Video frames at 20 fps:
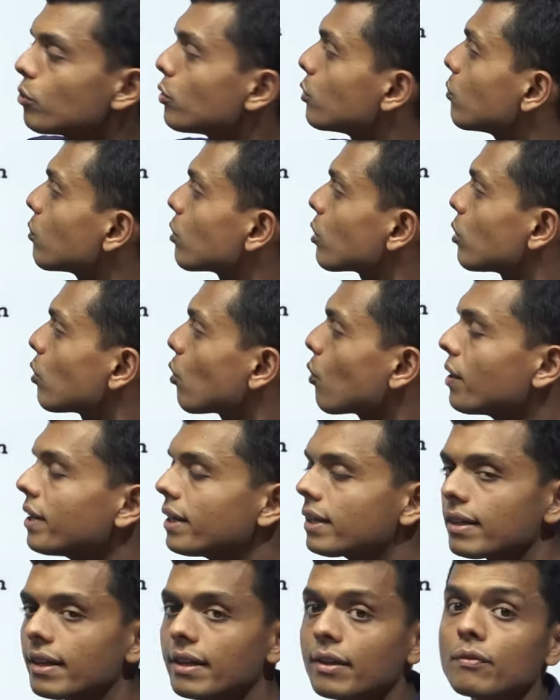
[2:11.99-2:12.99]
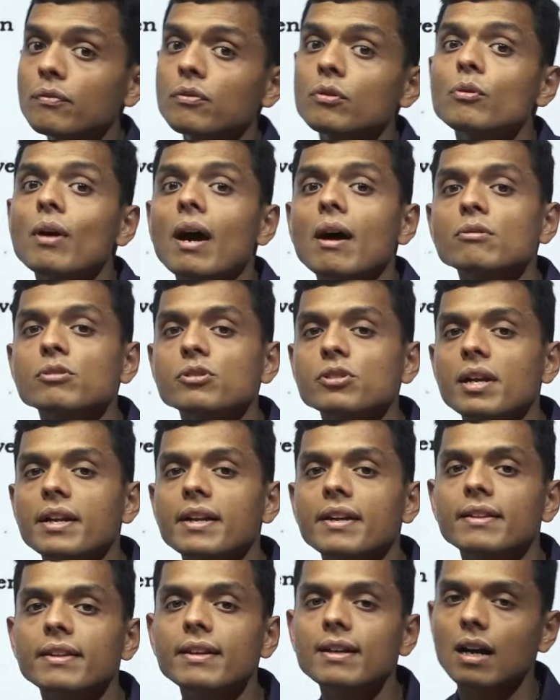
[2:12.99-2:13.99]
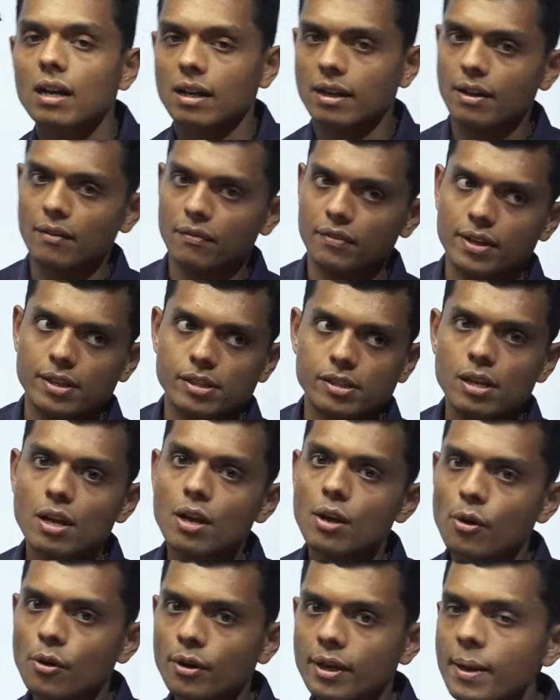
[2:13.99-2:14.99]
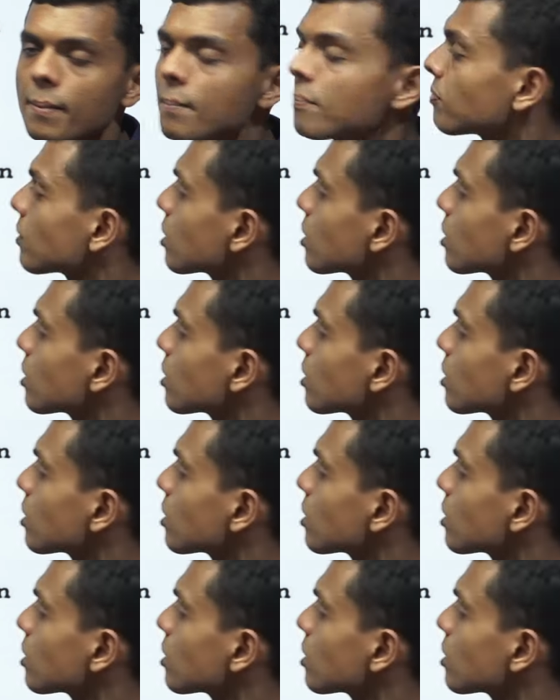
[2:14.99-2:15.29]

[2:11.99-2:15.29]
You would know it if you have studied the current affairs. Okay,